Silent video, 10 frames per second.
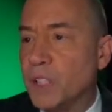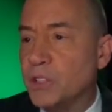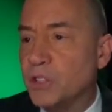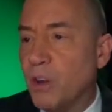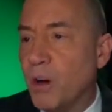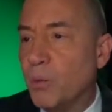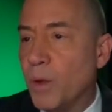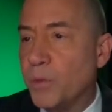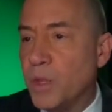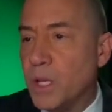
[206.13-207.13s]
Let's start
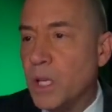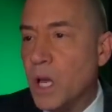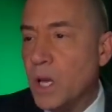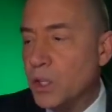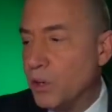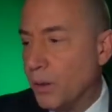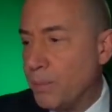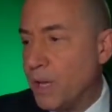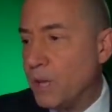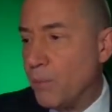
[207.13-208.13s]
with the
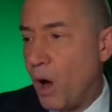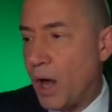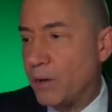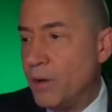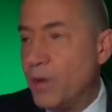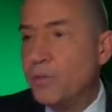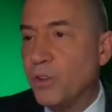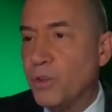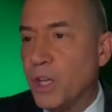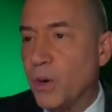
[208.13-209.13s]
European model.
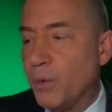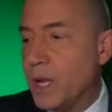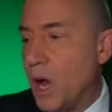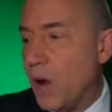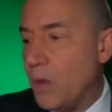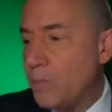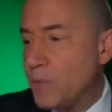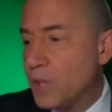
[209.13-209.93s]
So here we go.